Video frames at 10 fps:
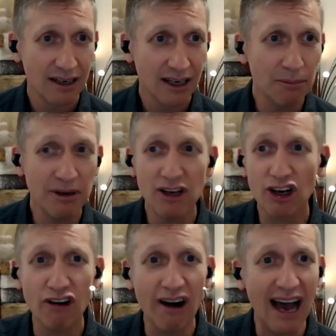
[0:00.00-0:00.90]
He'd been doing
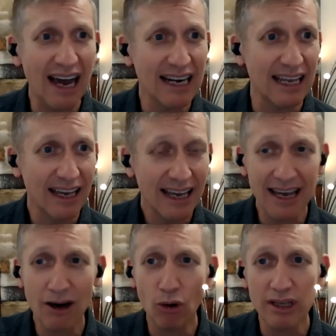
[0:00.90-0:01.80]
karate. He
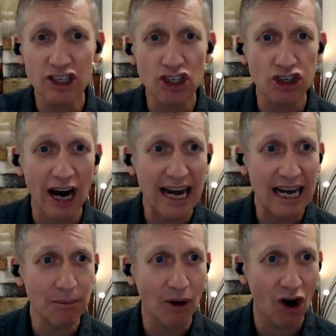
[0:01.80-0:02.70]
had all this
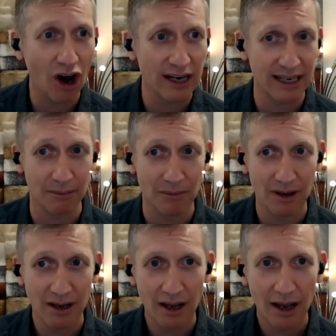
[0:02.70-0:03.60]
training behind him.
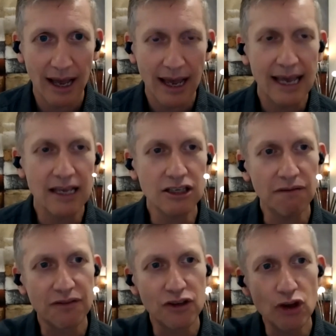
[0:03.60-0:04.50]
Is a
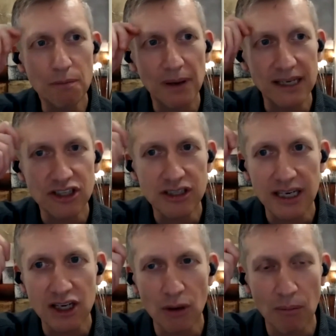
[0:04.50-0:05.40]
few pictures
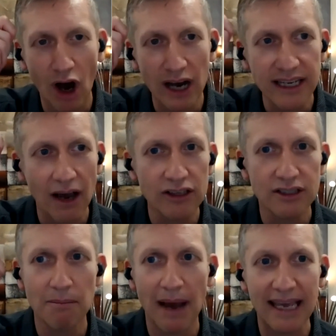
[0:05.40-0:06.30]
in your mind going to
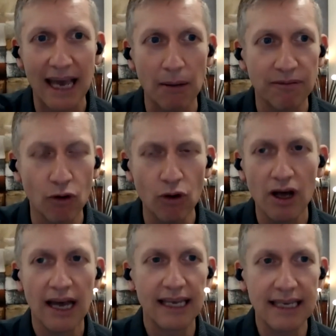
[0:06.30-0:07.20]
make up for
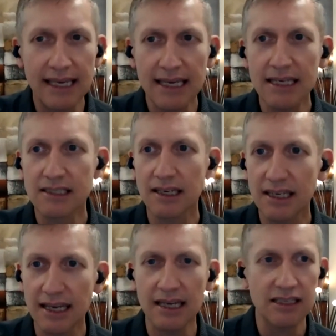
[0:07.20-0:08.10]
years and
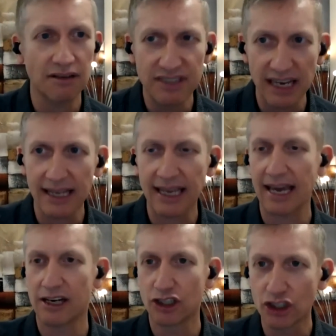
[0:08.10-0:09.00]
years of
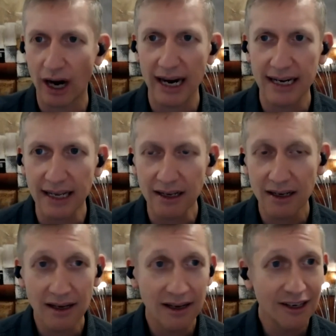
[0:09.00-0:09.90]
dedicated training?
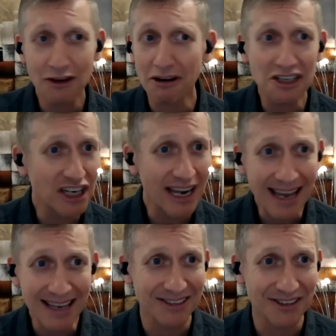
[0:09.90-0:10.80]
Not a
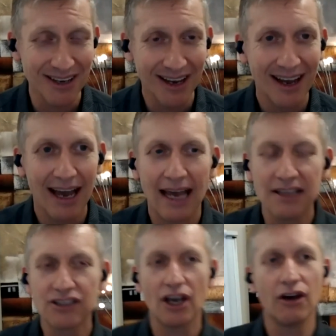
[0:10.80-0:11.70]
chance. And
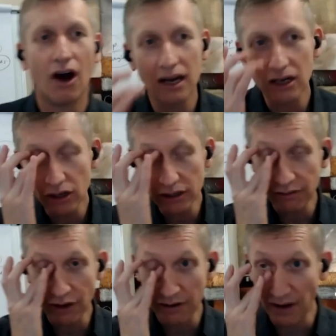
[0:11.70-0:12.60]
so I learned a
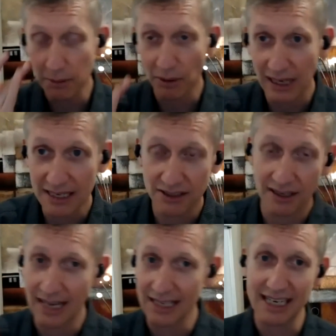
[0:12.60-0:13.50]
very valuable lesson.
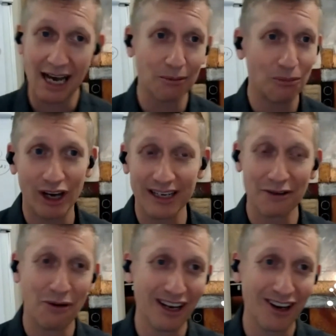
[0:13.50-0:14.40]
And as a young boy, I didn't
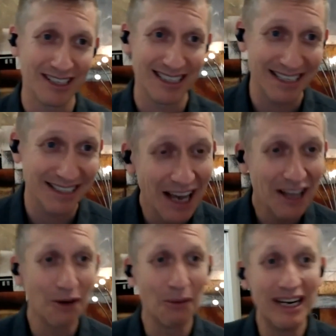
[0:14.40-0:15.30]
realize this,
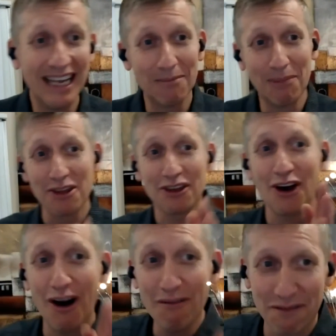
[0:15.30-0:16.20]
that we need both
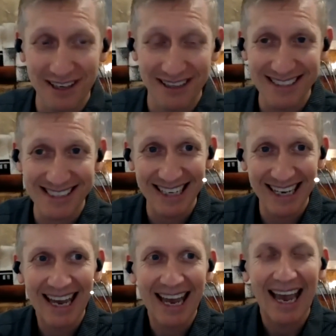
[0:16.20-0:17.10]
confidence
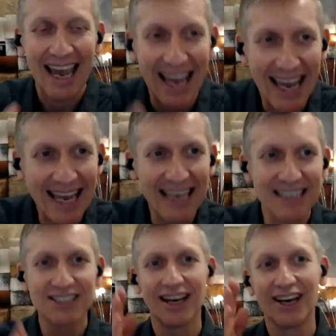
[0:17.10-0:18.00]

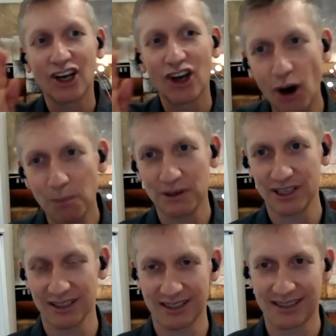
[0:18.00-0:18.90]
and
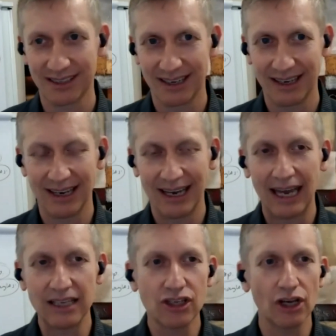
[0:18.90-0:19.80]
competence.
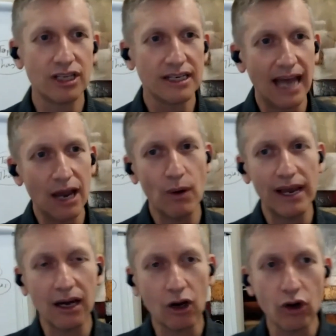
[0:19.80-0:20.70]
And so today we're
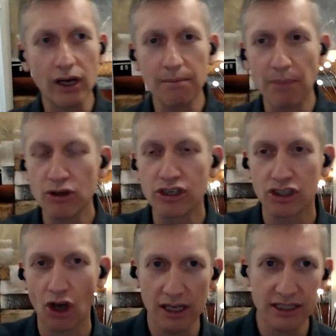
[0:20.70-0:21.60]
going to look at both
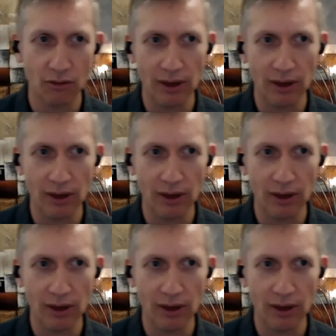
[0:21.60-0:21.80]
sides of it.